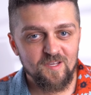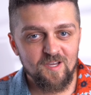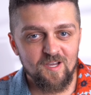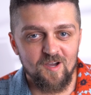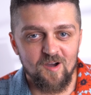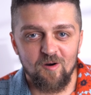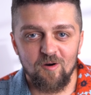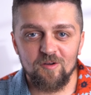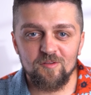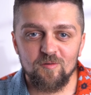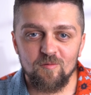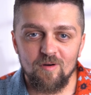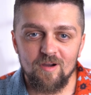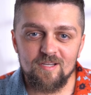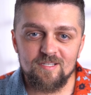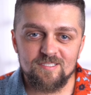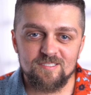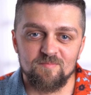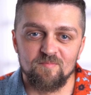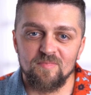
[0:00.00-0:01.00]

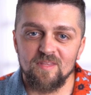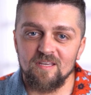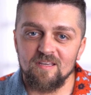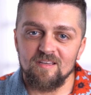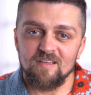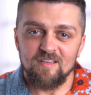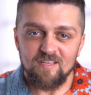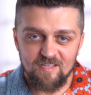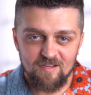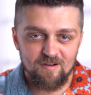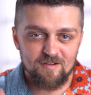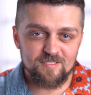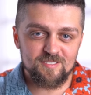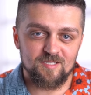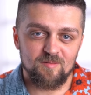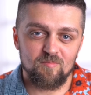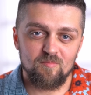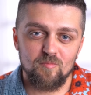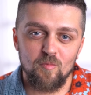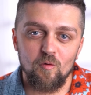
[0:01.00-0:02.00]
Otherwise, here are
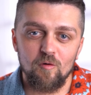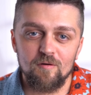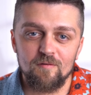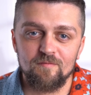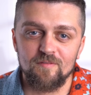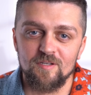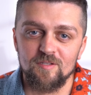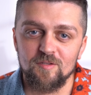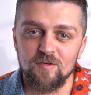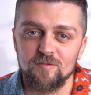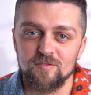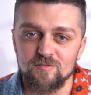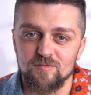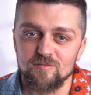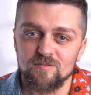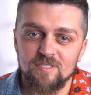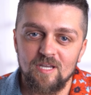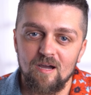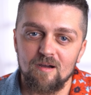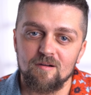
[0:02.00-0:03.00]
some more videos to
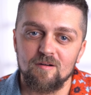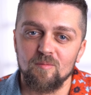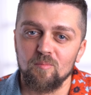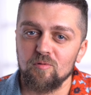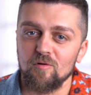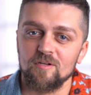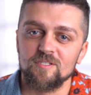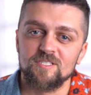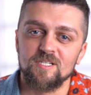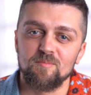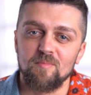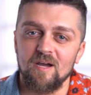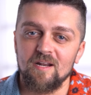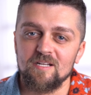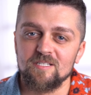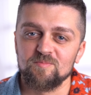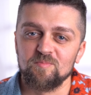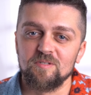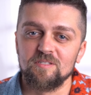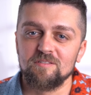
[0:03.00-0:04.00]
tackle project
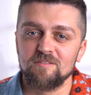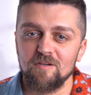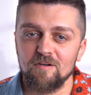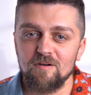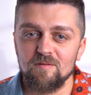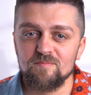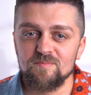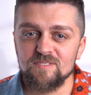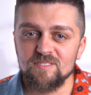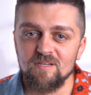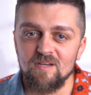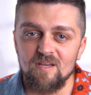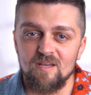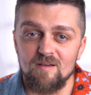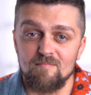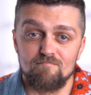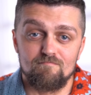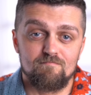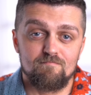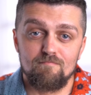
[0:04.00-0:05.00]
management terms
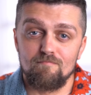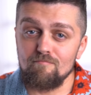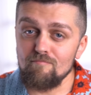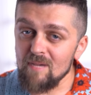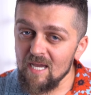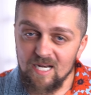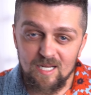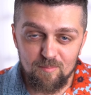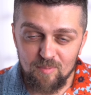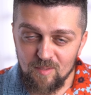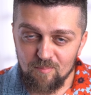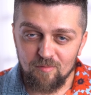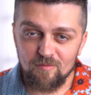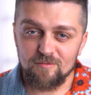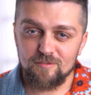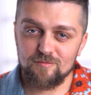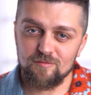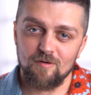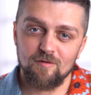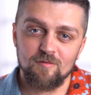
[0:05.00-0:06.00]
many people
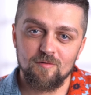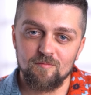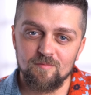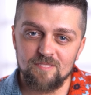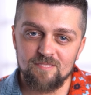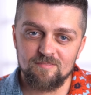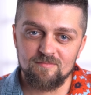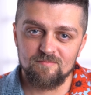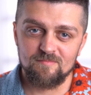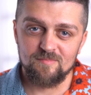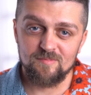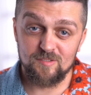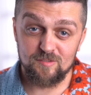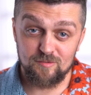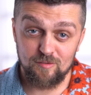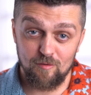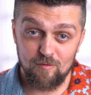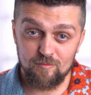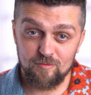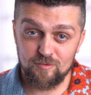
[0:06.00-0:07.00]
struggle with.
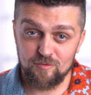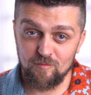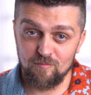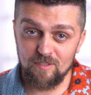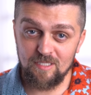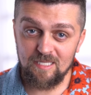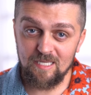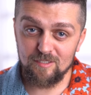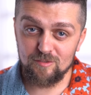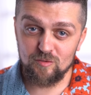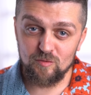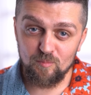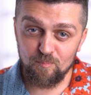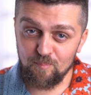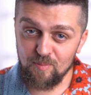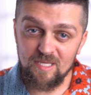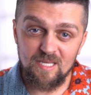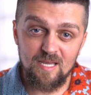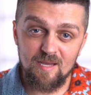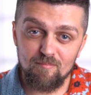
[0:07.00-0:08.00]
So should we get to
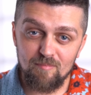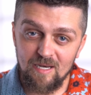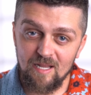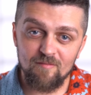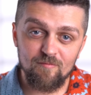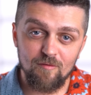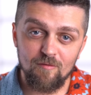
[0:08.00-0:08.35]
PM level